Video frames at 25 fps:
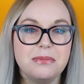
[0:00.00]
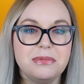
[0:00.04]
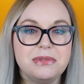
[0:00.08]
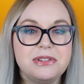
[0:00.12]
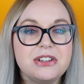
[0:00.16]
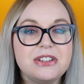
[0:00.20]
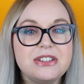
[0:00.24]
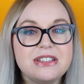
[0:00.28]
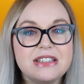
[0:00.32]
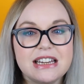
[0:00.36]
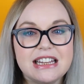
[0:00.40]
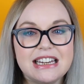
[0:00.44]

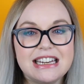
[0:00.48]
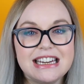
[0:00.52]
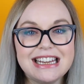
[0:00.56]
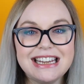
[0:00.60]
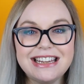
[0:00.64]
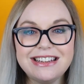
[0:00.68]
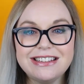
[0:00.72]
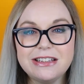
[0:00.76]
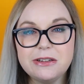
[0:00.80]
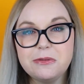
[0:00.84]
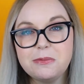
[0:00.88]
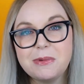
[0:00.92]
just an
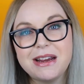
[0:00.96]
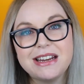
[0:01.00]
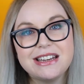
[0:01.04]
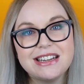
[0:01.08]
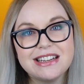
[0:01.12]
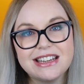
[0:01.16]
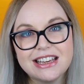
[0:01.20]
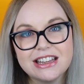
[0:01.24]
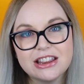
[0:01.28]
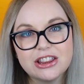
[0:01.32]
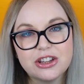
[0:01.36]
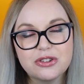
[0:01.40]
easy way
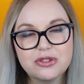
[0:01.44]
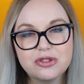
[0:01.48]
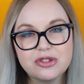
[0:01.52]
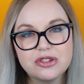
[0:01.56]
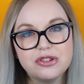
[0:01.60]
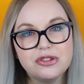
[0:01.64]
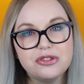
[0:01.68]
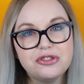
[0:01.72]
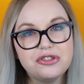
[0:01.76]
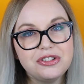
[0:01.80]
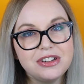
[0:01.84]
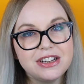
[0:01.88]
to get those
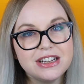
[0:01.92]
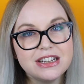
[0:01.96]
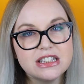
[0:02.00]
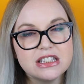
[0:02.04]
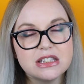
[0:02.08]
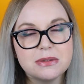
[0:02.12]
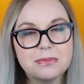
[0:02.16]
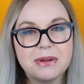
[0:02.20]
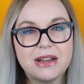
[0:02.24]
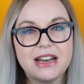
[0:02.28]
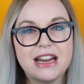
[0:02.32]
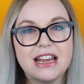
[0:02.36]

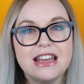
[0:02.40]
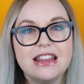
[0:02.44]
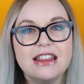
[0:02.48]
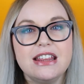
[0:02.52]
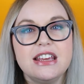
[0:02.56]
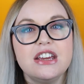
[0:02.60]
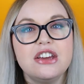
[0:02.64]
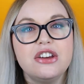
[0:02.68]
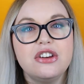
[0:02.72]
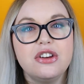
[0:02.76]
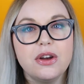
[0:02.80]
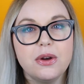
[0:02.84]
nutrients. But I
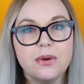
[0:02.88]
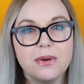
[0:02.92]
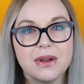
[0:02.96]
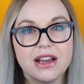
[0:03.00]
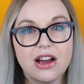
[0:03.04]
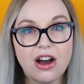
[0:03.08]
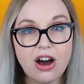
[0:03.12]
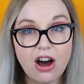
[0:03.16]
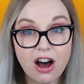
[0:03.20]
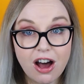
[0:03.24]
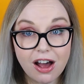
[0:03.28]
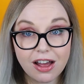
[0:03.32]
think
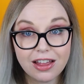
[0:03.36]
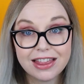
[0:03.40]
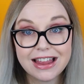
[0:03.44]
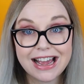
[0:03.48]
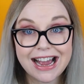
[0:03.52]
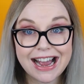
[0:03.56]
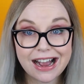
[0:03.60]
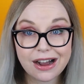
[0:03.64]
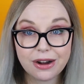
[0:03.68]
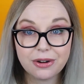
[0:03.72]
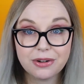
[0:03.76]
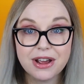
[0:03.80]
going all
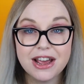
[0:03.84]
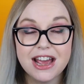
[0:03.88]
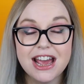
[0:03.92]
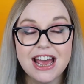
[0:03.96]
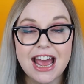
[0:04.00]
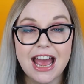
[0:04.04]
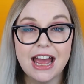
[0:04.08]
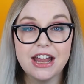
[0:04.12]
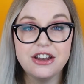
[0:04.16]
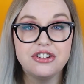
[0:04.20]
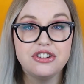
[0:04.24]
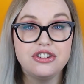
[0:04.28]
out
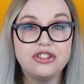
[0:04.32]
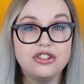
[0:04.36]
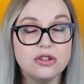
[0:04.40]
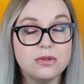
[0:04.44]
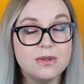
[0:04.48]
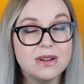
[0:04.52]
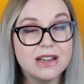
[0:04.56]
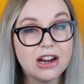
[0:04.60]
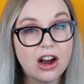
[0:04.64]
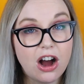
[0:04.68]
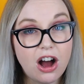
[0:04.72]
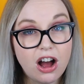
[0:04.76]
and just
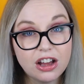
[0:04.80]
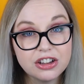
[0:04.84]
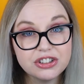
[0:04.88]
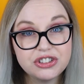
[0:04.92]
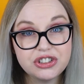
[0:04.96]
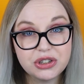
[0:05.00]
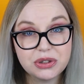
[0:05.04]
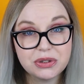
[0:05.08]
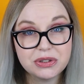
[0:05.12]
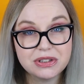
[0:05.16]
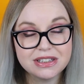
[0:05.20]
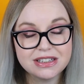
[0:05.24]
doing all
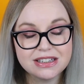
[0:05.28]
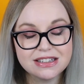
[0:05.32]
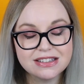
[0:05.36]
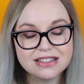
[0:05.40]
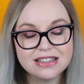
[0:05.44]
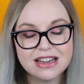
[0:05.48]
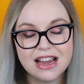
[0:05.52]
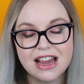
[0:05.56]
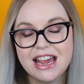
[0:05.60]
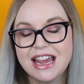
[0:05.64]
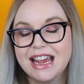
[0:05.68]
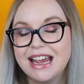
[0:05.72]

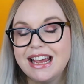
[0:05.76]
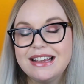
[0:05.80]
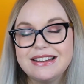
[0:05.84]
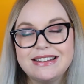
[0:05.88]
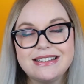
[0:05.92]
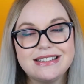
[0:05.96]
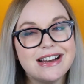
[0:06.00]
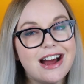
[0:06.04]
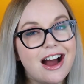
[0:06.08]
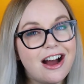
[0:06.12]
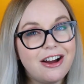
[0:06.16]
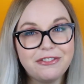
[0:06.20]
juices,
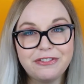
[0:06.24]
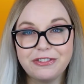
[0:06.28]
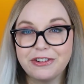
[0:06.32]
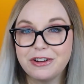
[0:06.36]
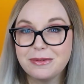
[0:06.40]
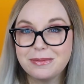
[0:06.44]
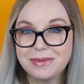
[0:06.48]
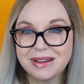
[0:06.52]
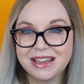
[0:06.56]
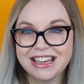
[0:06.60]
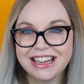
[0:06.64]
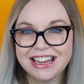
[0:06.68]
it's not
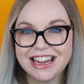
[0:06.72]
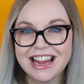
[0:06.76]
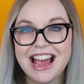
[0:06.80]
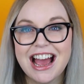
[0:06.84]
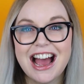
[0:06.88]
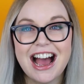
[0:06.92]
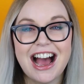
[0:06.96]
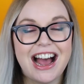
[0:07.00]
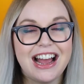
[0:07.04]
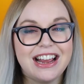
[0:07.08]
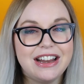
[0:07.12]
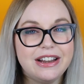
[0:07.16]
for me.
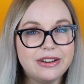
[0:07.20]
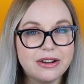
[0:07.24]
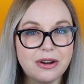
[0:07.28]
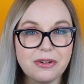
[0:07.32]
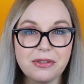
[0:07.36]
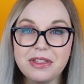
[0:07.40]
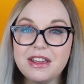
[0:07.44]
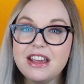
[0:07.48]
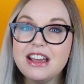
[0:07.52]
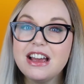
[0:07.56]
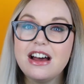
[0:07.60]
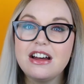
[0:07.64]
I
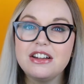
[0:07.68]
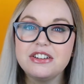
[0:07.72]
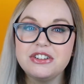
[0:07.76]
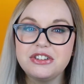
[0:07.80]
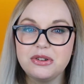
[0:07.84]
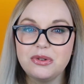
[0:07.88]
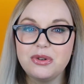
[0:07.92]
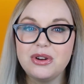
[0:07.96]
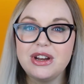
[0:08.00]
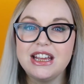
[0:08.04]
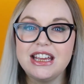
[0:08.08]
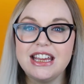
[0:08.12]
don't think I'll
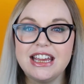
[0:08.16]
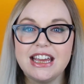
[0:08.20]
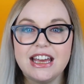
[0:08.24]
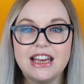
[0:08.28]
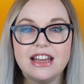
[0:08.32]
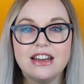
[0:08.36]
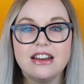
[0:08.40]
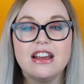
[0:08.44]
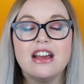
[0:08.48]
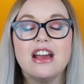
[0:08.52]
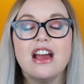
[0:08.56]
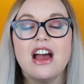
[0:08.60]
do it
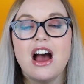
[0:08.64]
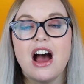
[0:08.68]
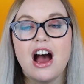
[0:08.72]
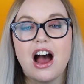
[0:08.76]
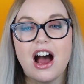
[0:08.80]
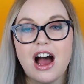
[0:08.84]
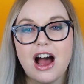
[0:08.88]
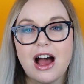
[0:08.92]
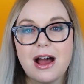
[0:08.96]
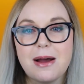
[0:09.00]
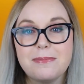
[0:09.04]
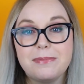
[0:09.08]
again.
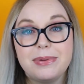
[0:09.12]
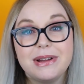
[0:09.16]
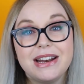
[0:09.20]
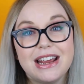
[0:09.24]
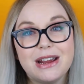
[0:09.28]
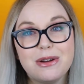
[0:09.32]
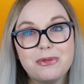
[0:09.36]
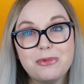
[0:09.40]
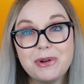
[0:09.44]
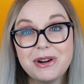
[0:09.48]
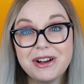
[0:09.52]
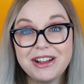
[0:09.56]
But
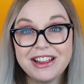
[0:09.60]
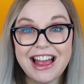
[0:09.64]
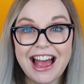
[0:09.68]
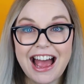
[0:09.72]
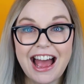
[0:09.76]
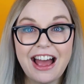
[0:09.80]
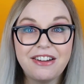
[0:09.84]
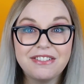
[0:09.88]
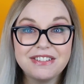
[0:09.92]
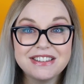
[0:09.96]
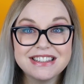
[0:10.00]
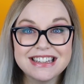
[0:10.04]
I will
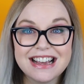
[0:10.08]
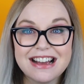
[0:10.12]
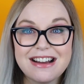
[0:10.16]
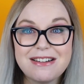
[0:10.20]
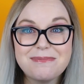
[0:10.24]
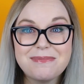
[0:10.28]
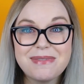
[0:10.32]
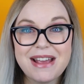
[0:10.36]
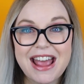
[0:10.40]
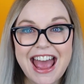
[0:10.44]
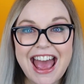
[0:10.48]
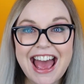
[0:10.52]
have
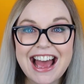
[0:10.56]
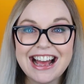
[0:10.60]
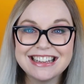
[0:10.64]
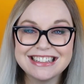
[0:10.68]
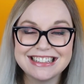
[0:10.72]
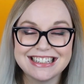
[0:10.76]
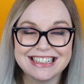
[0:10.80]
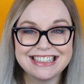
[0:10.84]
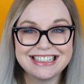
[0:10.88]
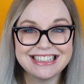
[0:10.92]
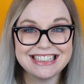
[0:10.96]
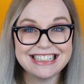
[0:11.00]
some
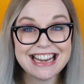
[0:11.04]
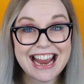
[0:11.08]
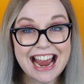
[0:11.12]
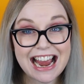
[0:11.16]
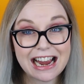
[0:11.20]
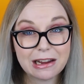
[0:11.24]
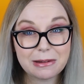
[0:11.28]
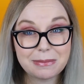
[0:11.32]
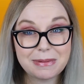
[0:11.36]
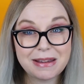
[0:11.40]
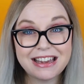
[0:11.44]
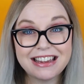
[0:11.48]
as a
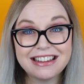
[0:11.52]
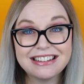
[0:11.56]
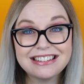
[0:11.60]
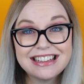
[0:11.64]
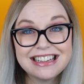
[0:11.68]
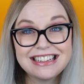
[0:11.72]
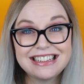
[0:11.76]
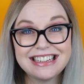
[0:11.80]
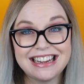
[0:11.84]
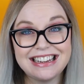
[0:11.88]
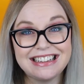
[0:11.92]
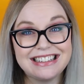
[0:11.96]
snack because
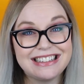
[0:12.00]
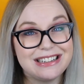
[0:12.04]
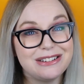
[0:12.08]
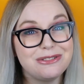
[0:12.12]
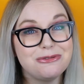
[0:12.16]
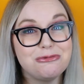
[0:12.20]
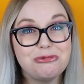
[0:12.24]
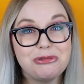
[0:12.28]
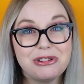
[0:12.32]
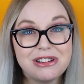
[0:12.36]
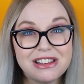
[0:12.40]
they tasted